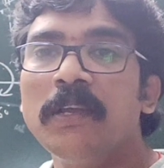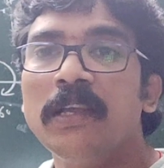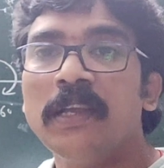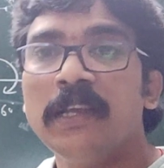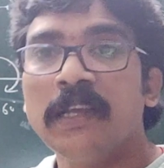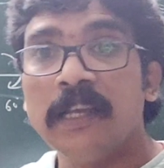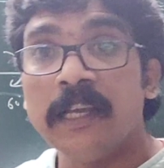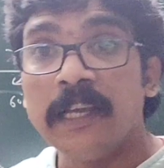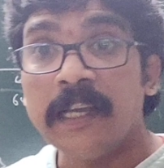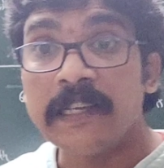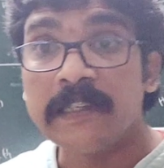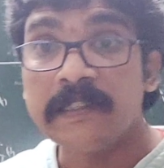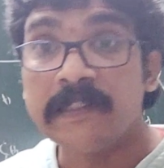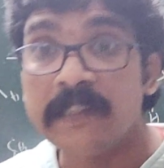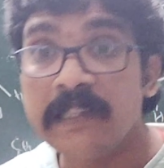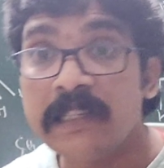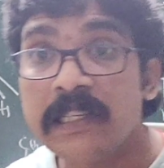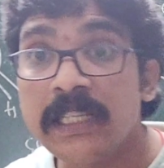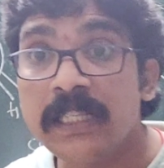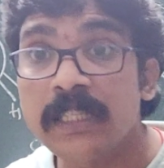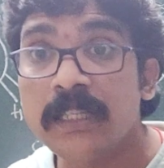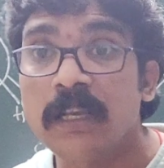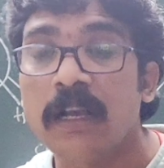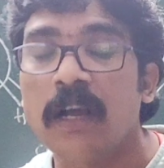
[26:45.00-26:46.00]
Yes, this
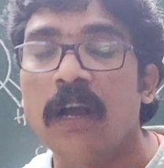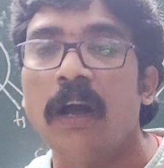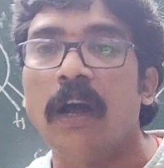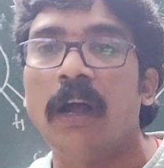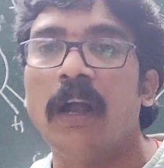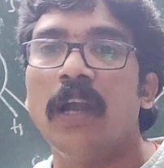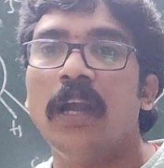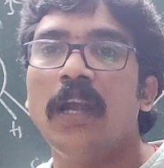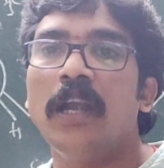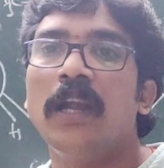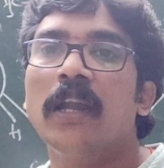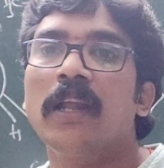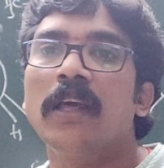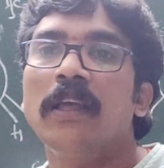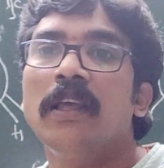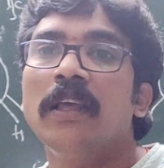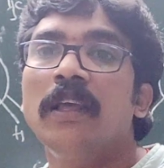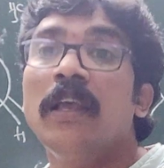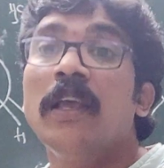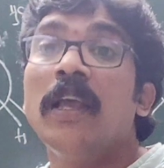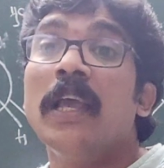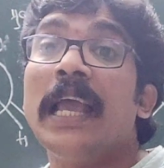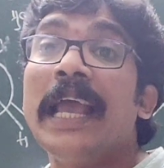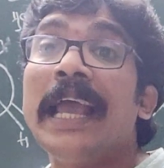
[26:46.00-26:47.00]
is called
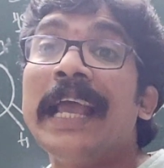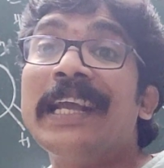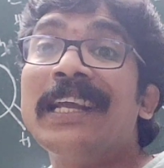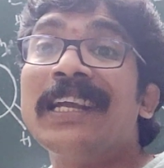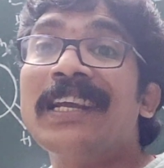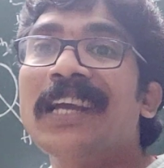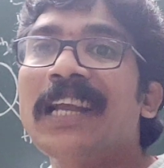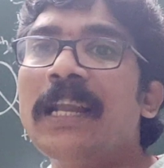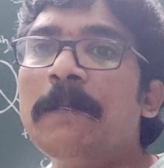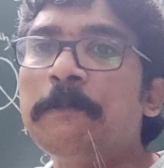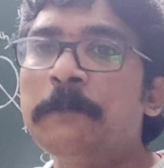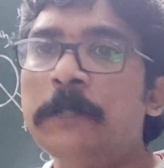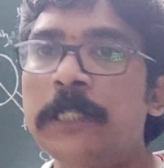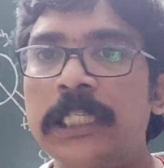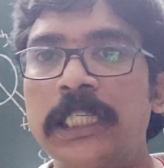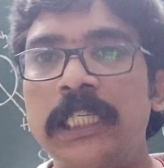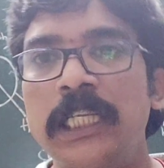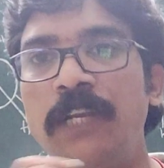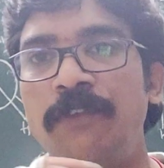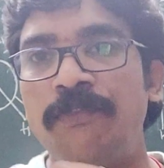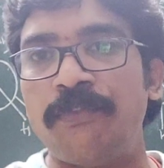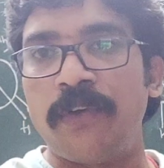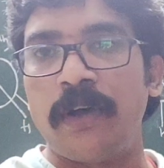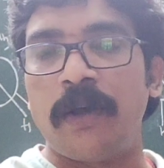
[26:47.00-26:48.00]
eclipsed
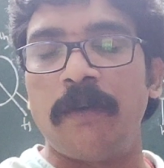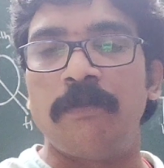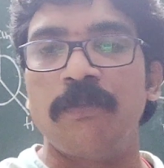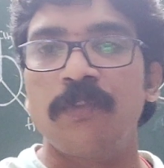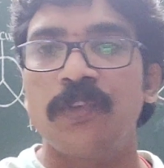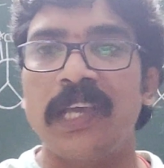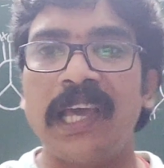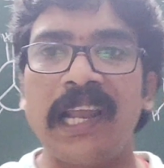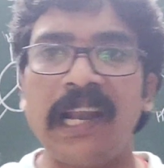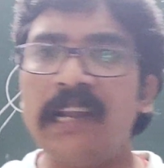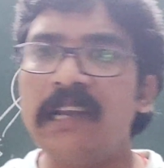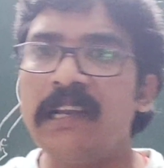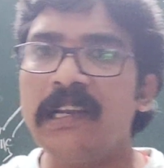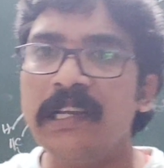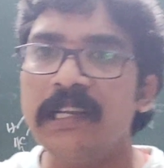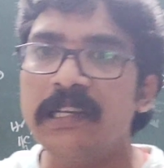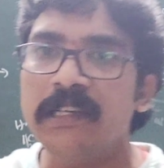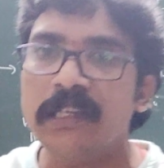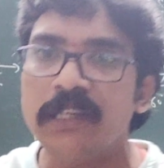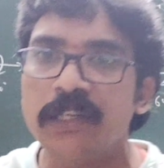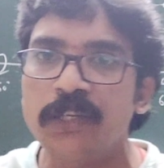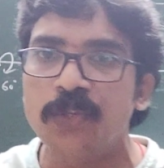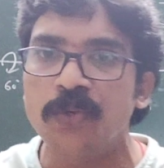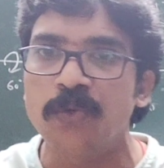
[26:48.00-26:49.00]
form. We already
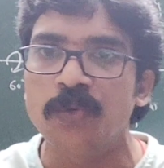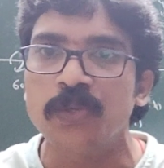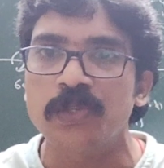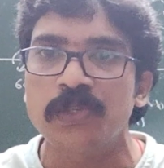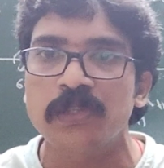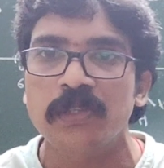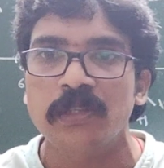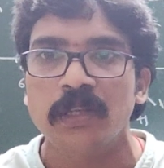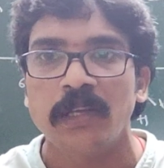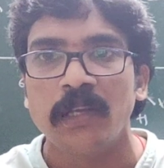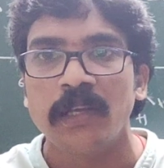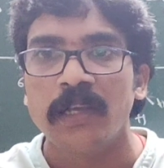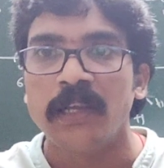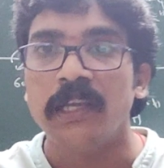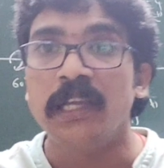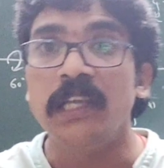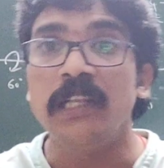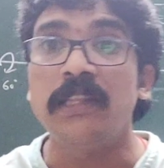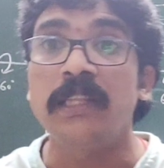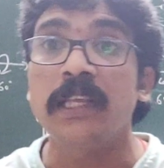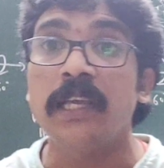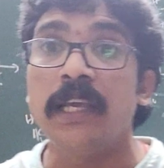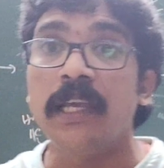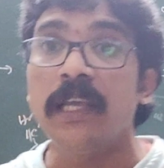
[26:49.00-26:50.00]
introduced
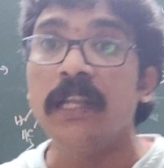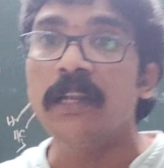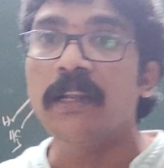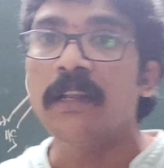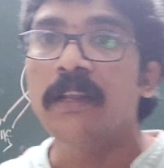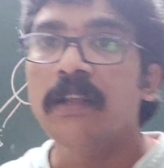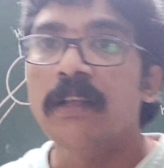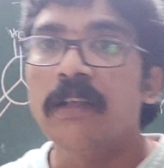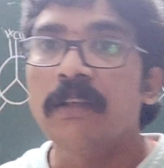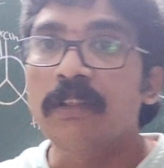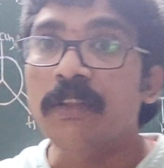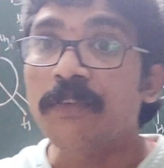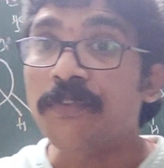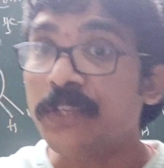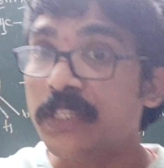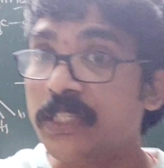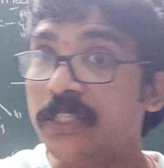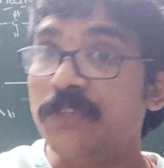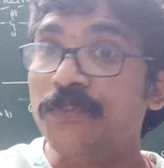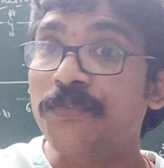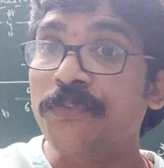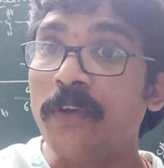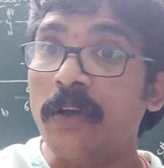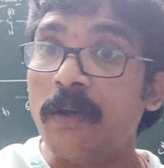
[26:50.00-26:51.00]
ethane. The first
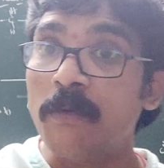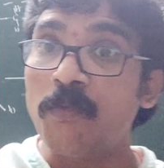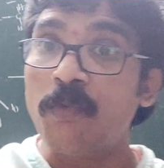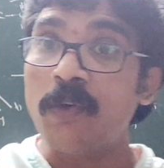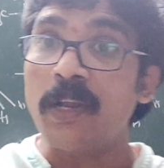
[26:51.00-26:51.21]
form, one